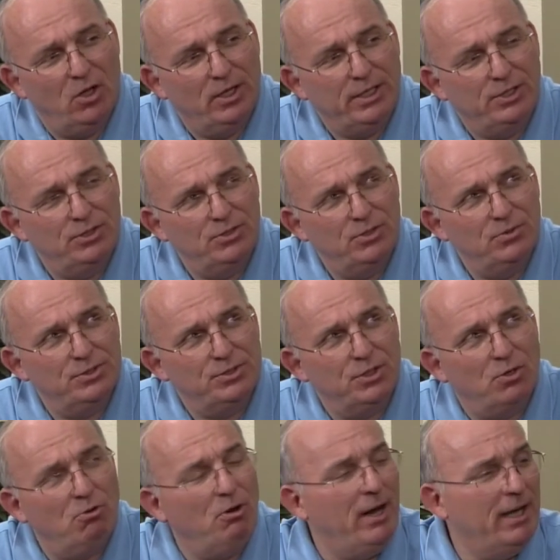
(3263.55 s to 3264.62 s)
and all he could do
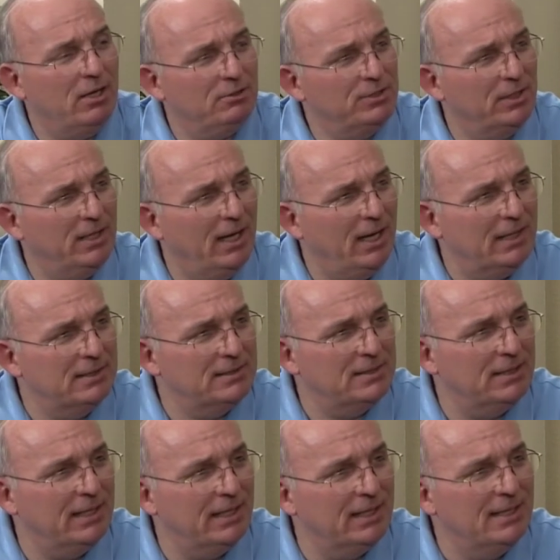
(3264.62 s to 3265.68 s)
is to cry out to
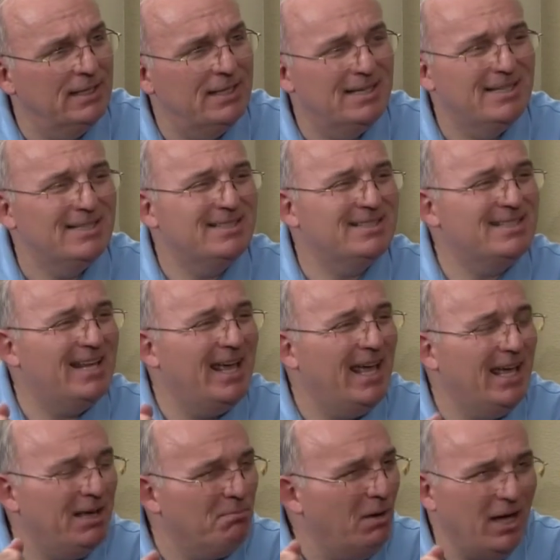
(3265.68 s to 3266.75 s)
God, saying,
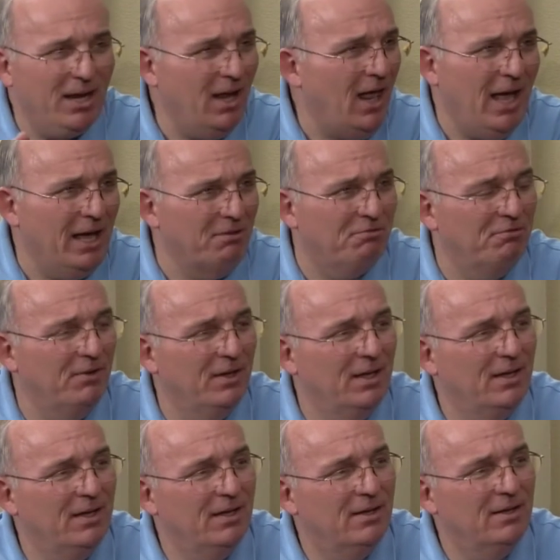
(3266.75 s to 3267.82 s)
"Take my life,